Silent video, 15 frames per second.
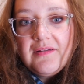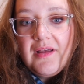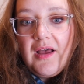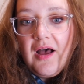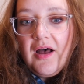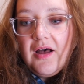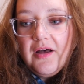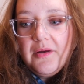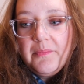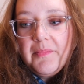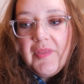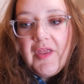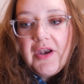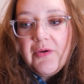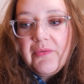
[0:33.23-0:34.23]

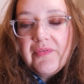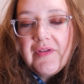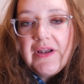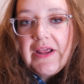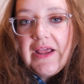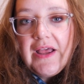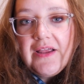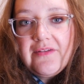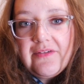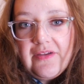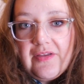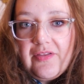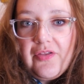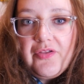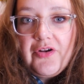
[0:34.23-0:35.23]
that it was gonna get into
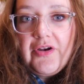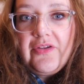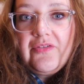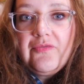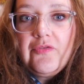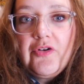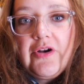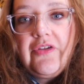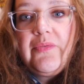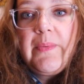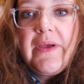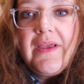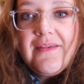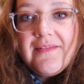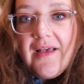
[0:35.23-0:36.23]
like the 30s and 40s,
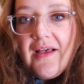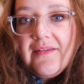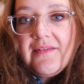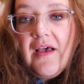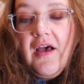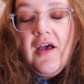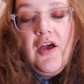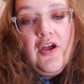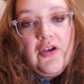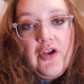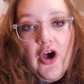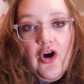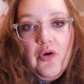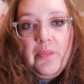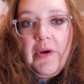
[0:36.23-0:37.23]
but he says
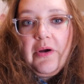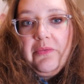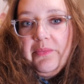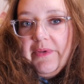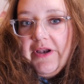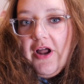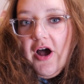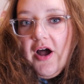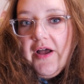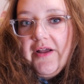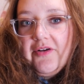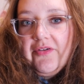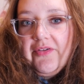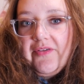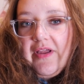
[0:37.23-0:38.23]
no, probably not.
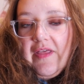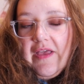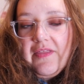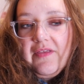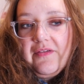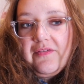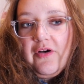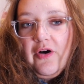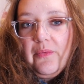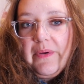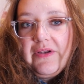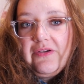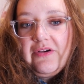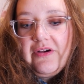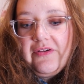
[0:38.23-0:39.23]
It'll stay like this all
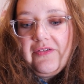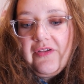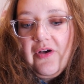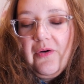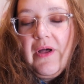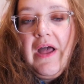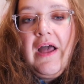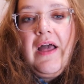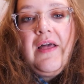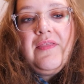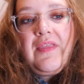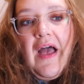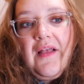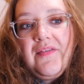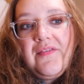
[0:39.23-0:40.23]
winter, so
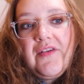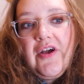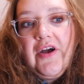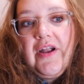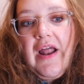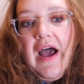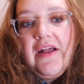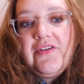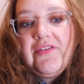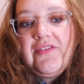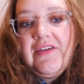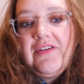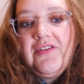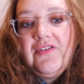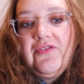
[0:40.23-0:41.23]
that's good. I just
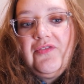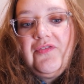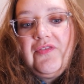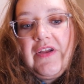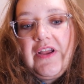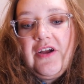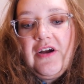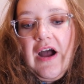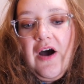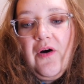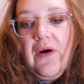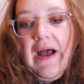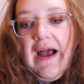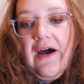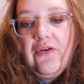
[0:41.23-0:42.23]
need to figure
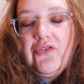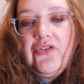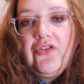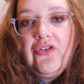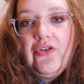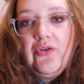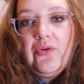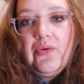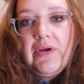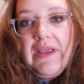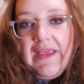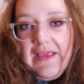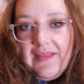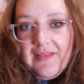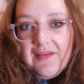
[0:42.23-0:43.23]
out how to
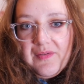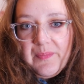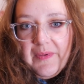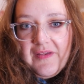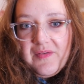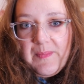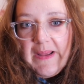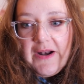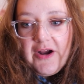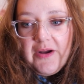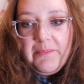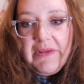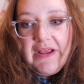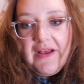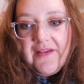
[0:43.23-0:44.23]
heat this place better
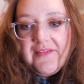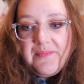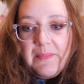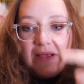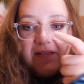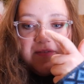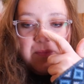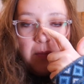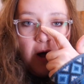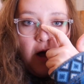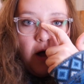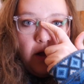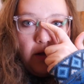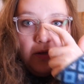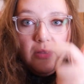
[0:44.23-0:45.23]
because my
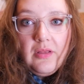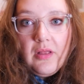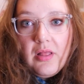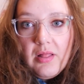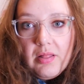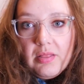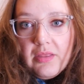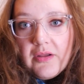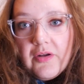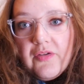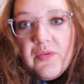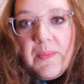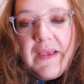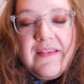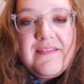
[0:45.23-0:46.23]
small little
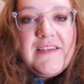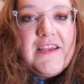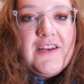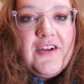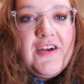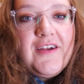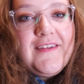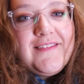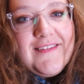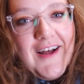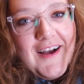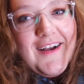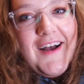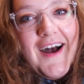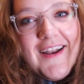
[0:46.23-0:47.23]
space heater is
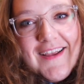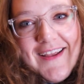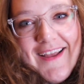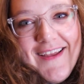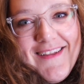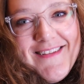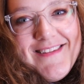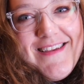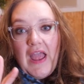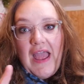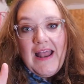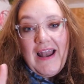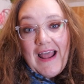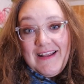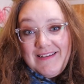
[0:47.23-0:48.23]
not cutting it.
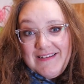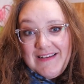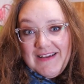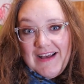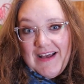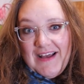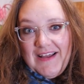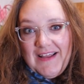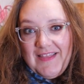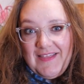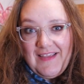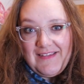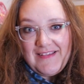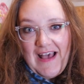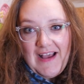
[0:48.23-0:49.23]
An idea
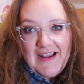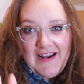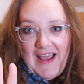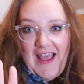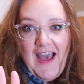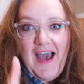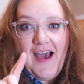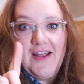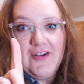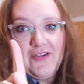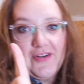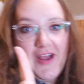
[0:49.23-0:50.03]
that Zach and I had, hold